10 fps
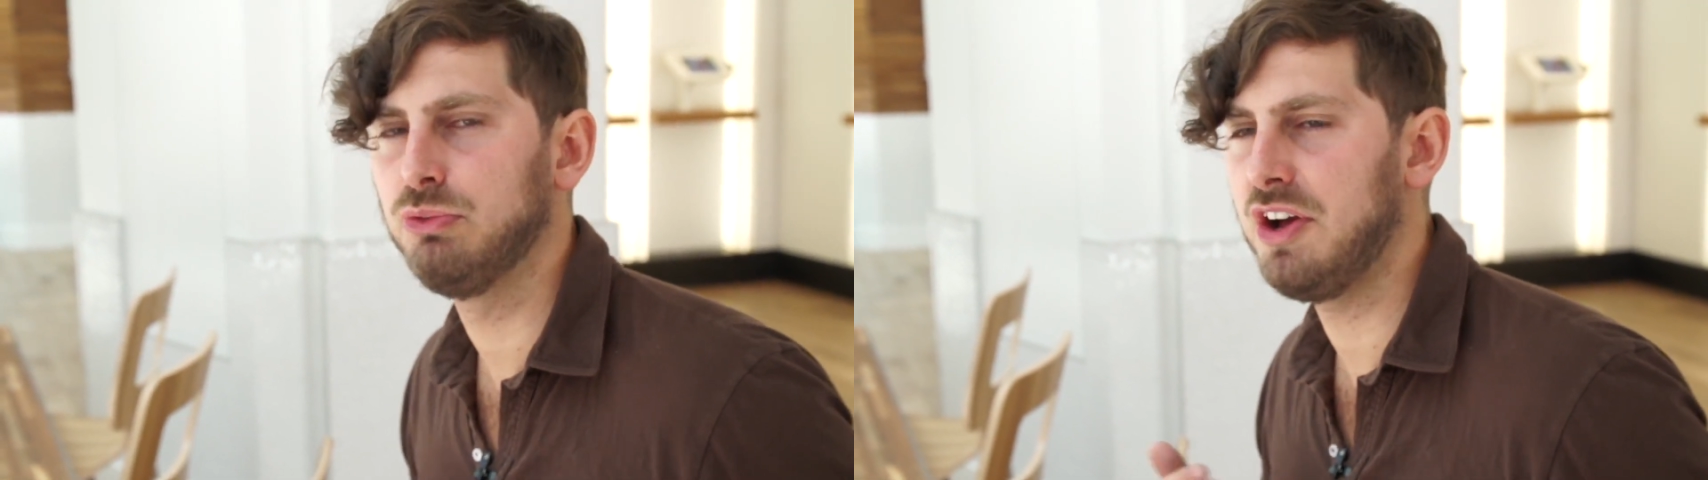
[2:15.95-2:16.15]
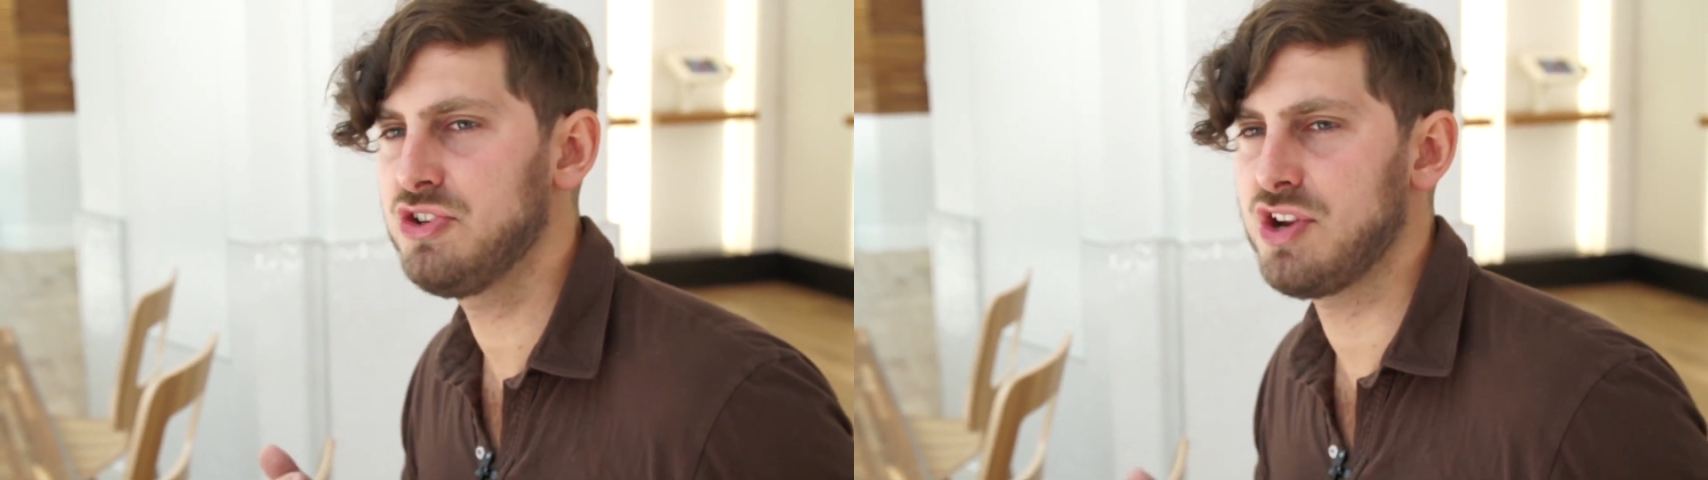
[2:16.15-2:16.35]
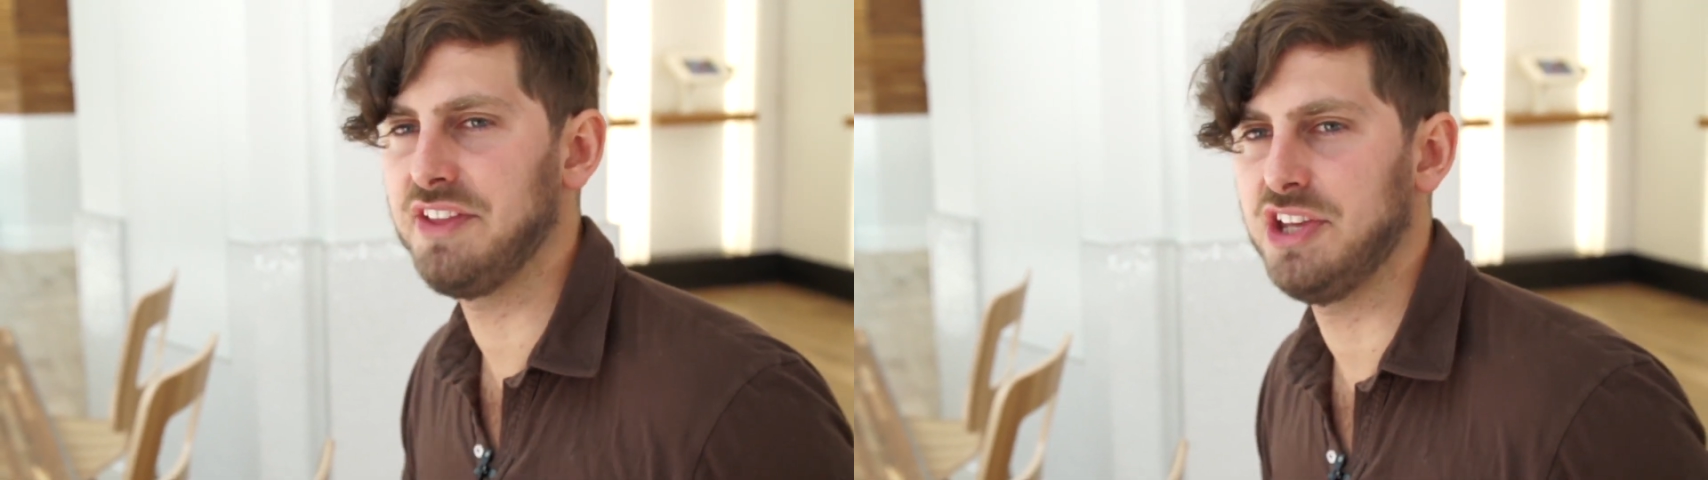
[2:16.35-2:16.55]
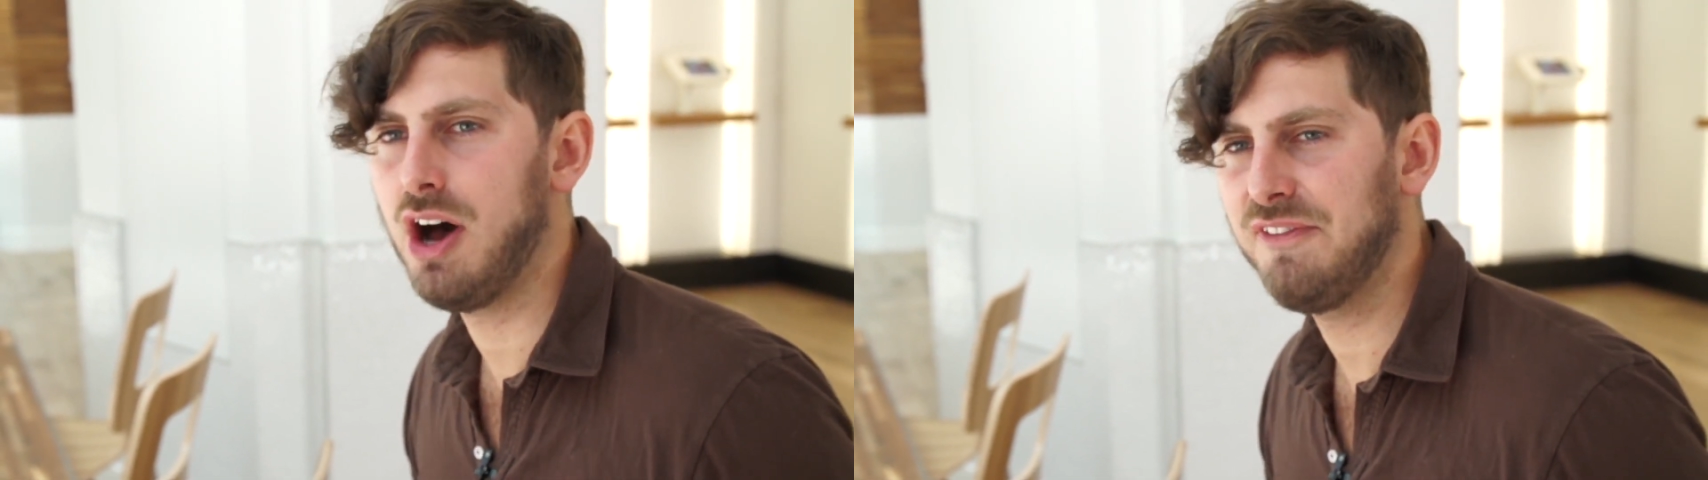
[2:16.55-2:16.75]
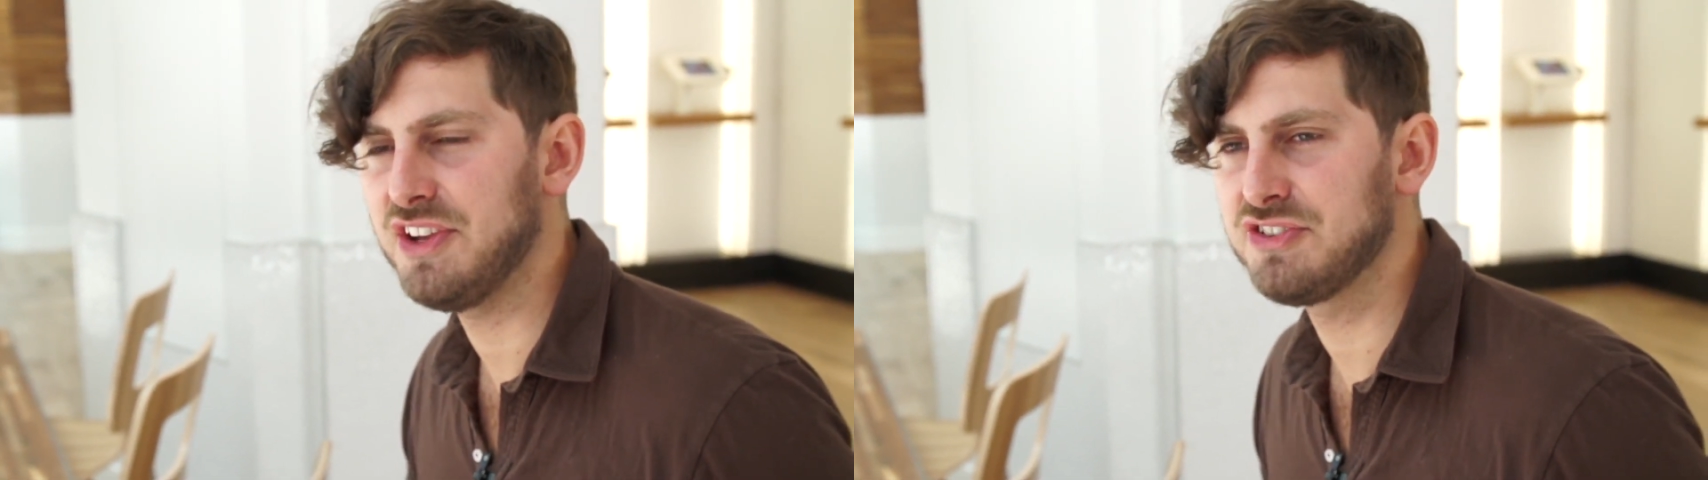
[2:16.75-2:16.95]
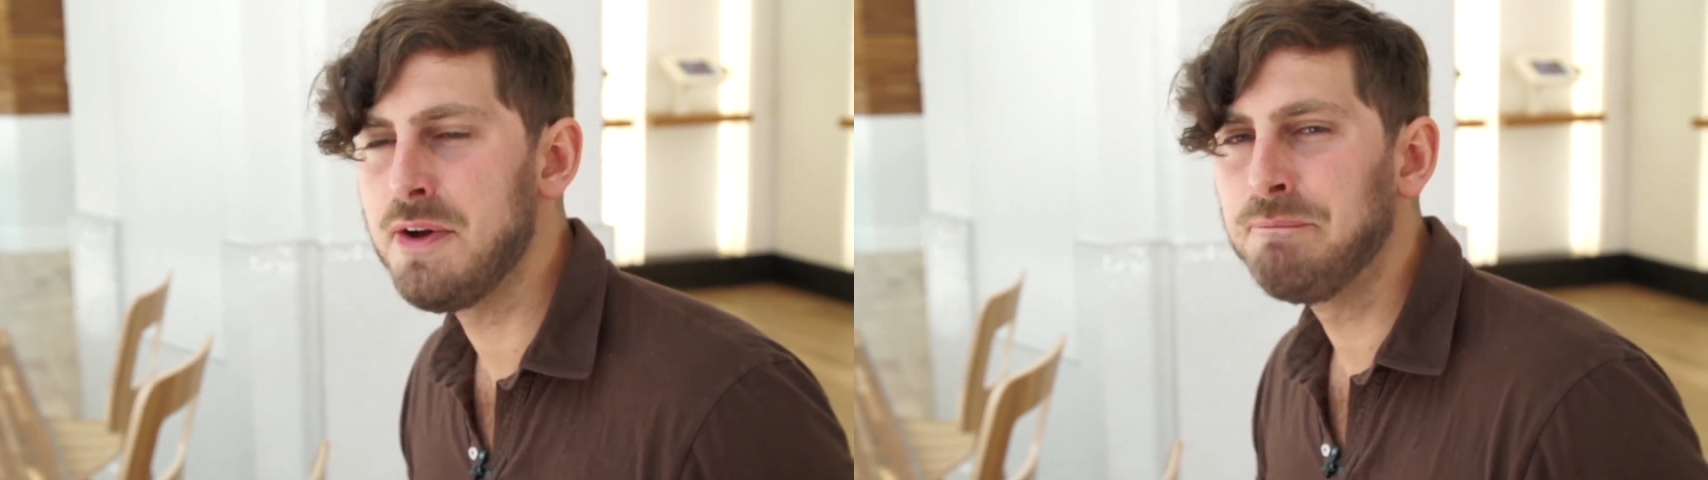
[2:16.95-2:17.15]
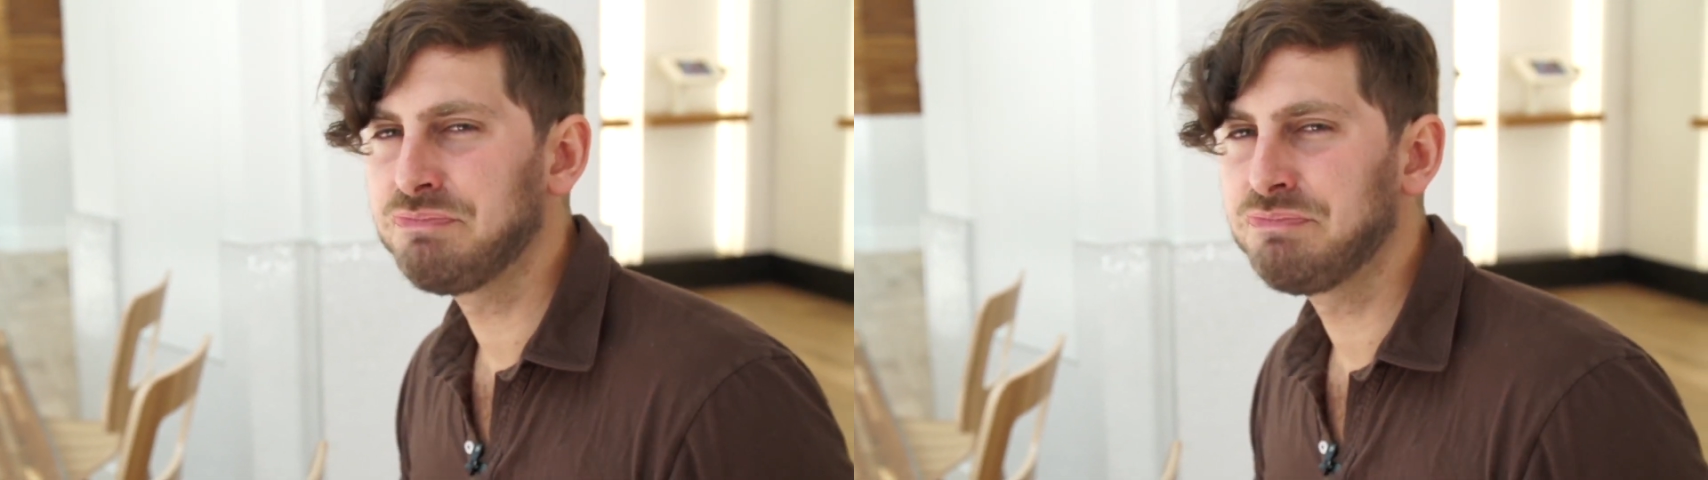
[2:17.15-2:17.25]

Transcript: lunch at the office